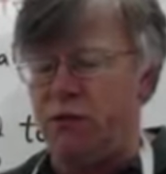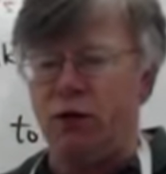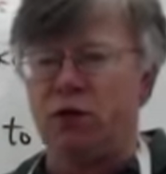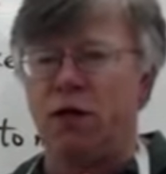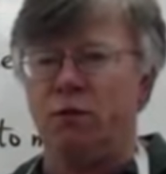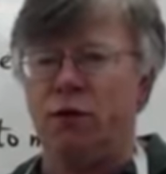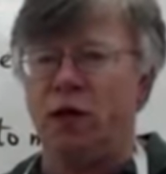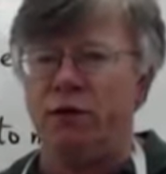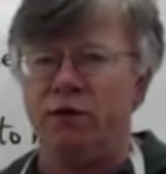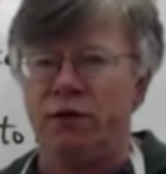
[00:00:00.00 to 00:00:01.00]
Like, for
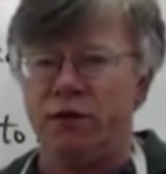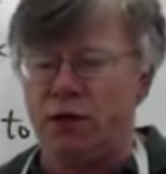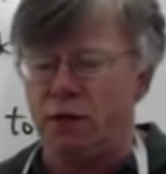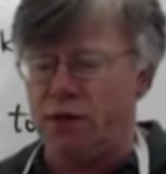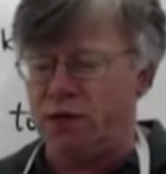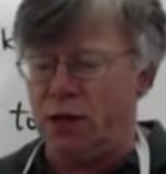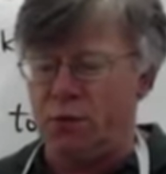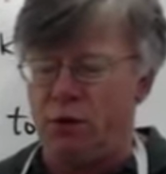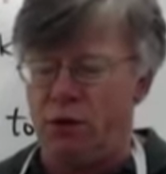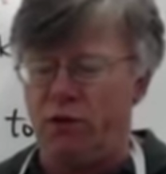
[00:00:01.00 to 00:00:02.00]
example, I have this
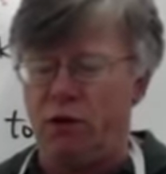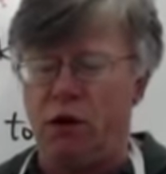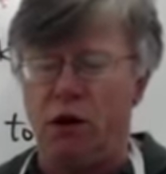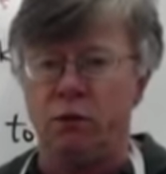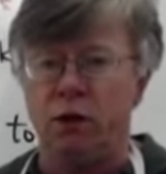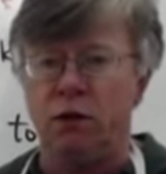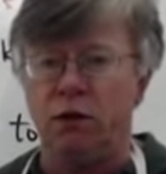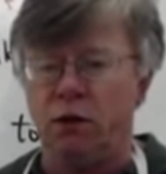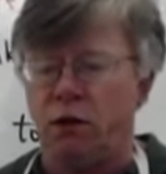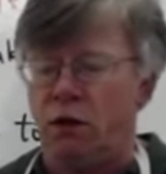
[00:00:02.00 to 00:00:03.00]
sample of
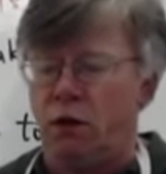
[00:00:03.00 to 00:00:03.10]
carbon,